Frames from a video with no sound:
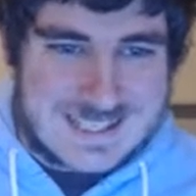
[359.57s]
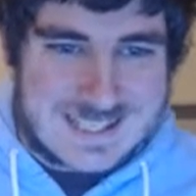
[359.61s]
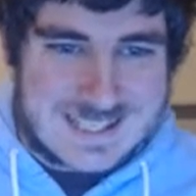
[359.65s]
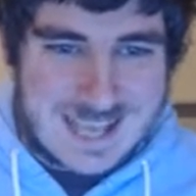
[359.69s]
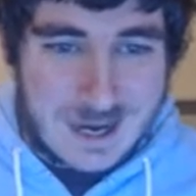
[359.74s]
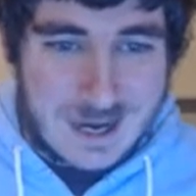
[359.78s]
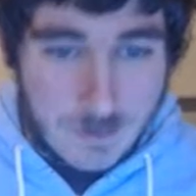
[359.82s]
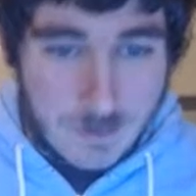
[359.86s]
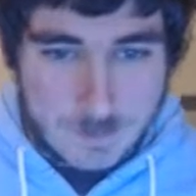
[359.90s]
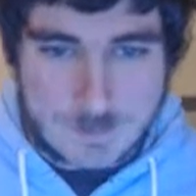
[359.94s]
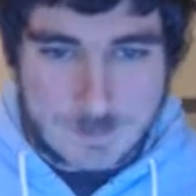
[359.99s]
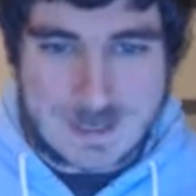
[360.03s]
How
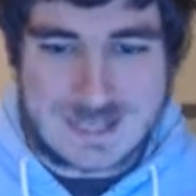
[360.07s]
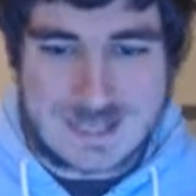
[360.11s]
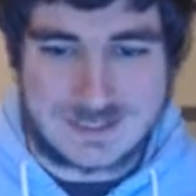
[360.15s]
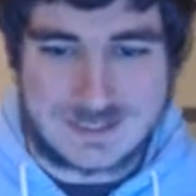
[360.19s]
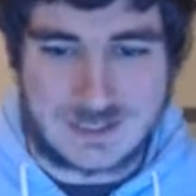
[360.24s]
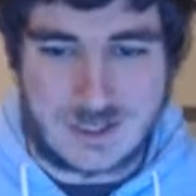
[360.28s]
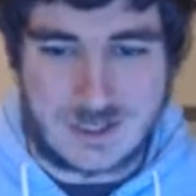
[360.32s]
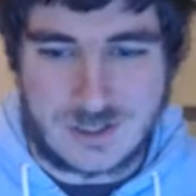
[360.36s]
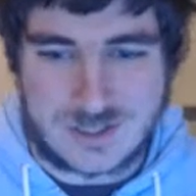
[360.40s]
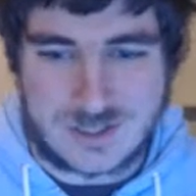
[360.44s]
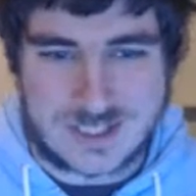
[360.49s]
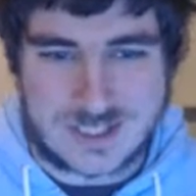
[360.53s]
bad
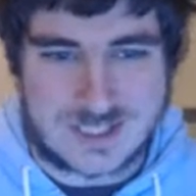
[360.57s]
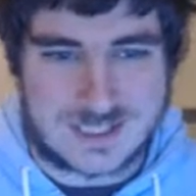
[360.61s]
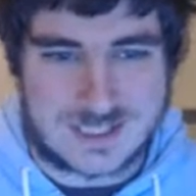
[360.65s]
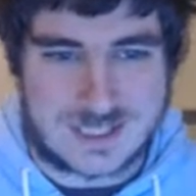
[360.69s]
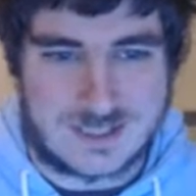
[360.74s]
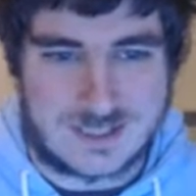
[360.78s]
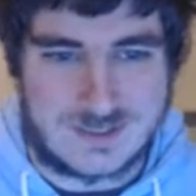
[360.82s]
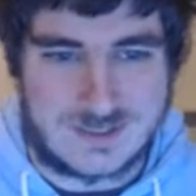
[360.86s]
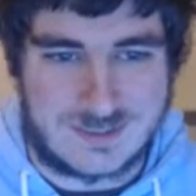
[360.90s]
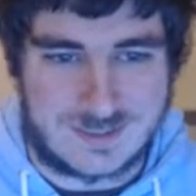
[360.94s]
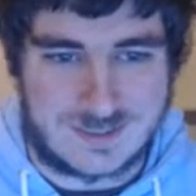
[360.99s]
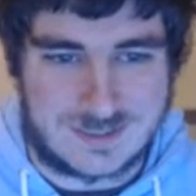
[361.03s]
are the
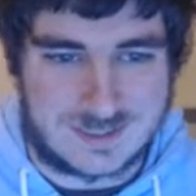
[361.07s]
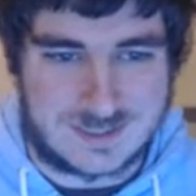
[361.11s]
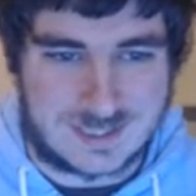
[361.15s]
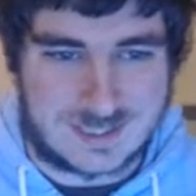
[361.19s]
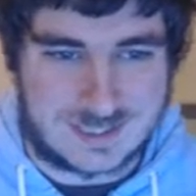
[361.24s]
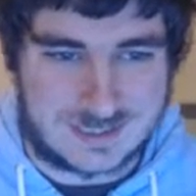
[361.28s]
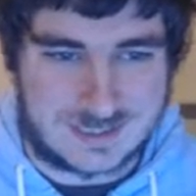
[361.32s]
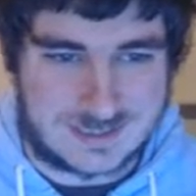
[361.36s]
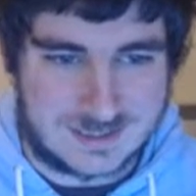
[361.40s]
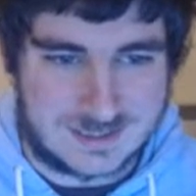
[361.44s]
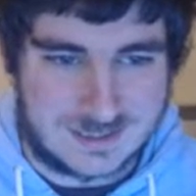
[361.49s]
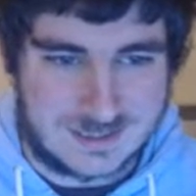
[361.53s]
sales
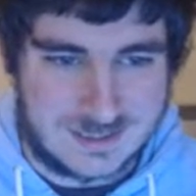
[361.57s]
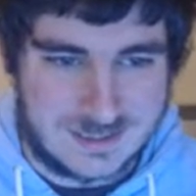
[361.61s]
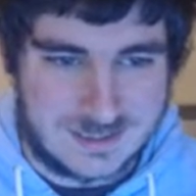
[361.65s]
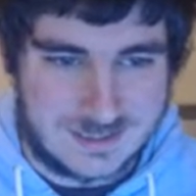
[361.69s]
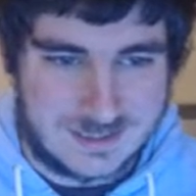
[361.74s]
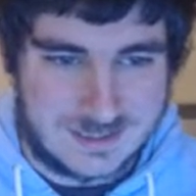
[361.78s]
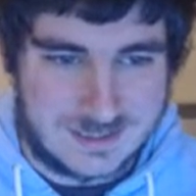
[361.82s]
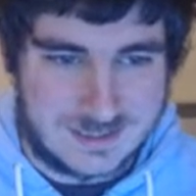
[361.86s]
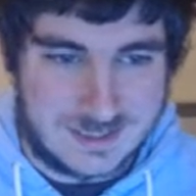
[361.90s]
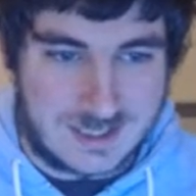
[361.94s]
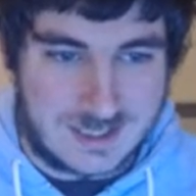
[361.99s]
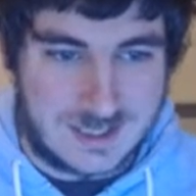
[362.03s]

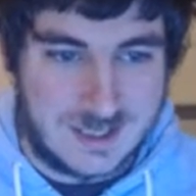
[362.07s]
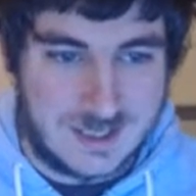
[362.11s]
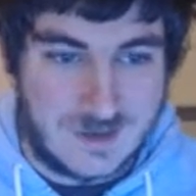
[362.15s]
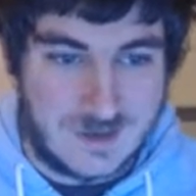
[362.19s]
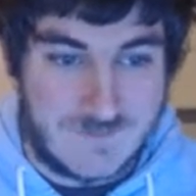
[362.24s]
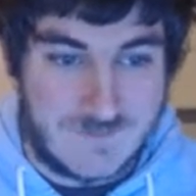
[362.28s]
exactly?